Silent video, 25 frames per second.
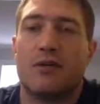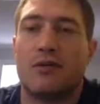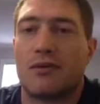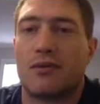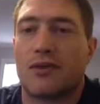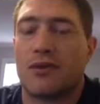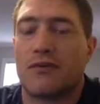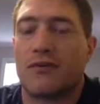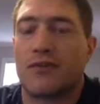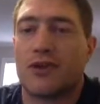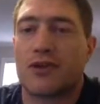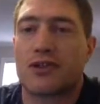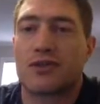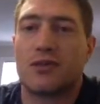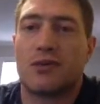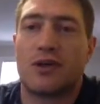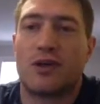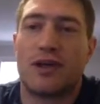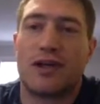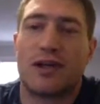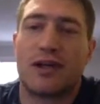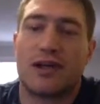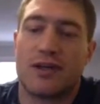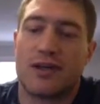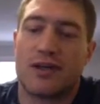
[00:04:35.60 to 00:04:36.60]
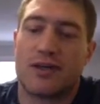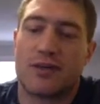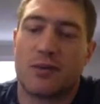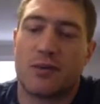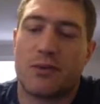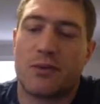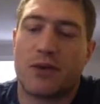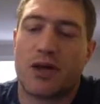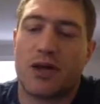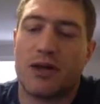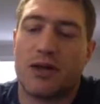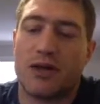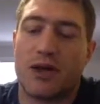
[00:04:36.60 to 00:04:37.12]
The first one is what
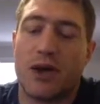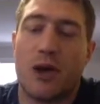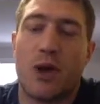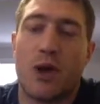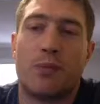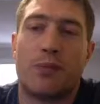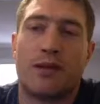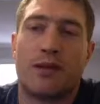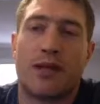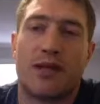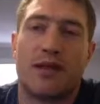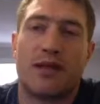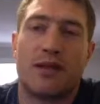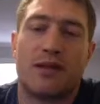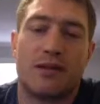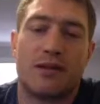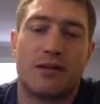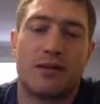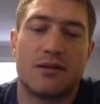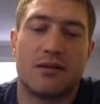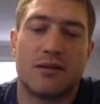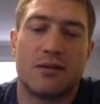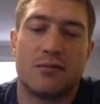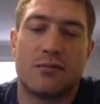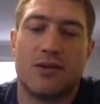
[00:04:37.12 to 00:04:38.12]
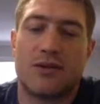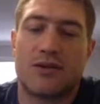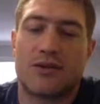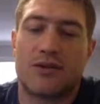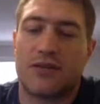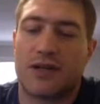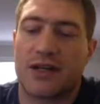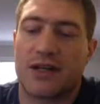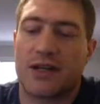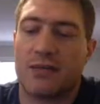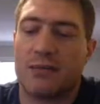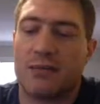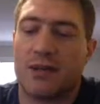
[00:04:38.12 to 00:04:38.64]
we call an open-ended mutual
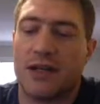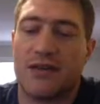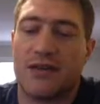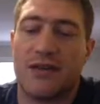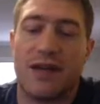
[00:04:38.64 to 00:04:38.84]
fund company.